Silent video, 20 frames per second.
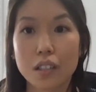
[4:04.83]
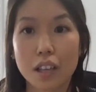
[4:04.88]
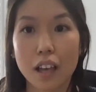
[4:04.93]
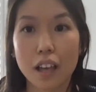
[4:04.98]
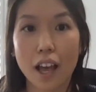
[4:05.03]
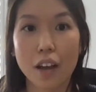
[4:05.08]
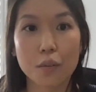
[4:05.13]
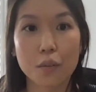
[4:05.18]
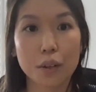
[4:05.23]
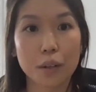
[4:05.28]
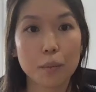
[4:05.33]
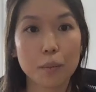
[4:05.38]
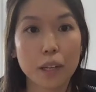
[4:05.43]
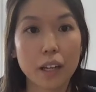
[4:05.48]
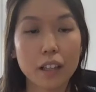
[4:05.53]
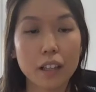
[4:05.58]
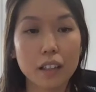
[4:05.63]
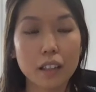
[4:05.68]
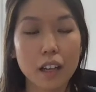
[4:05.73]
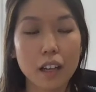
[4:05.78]
at
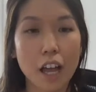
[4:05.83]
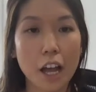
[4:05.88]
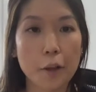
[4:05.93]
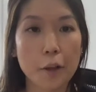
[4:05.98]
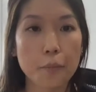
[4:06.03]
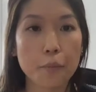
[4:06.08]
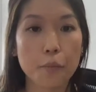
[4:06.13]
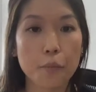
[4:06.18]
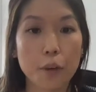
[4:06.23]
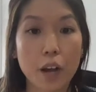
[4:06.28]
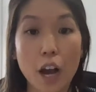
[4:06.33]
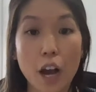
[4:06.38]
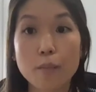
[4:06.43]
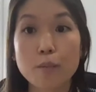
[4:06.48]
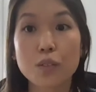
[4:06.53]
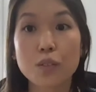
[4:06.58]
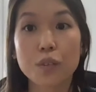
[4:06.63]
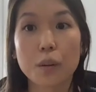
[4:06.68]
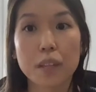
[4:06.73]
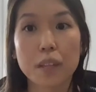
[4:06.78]
Ringba
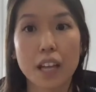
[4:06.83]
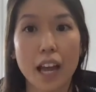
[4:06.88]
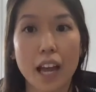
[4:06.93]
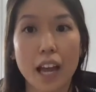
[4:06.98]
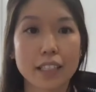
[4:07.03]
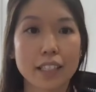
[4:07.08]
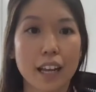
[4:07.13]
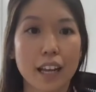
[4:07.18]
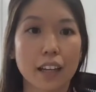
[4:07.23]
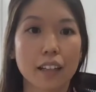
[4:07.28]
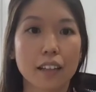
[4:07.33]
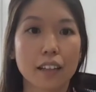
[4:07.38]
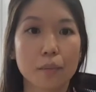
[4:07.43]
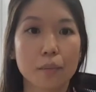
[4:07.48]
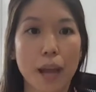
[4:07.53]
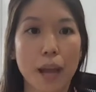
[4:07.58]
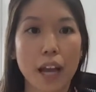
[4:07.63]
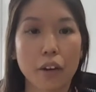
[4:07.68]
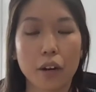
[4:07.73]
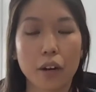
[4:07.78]
comes from the ad tech
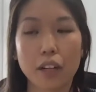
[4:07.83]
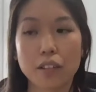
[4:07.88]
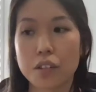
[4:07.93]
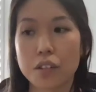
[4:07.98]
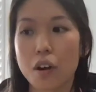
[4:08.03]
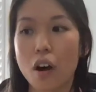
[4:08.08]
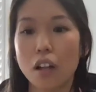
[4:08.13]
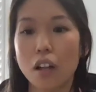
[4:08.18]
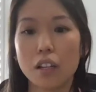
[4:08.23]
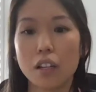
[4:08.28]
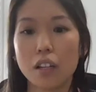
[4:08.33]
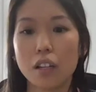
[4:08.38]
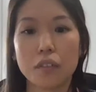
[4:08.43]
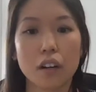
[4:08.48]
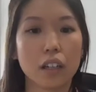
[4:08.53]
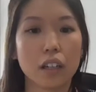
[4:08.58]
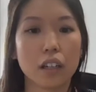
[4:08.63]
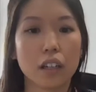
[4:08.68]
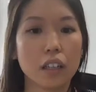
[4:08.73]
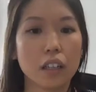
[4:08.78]
background. So all of
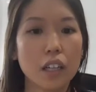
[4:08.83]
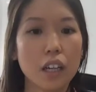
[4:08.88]
our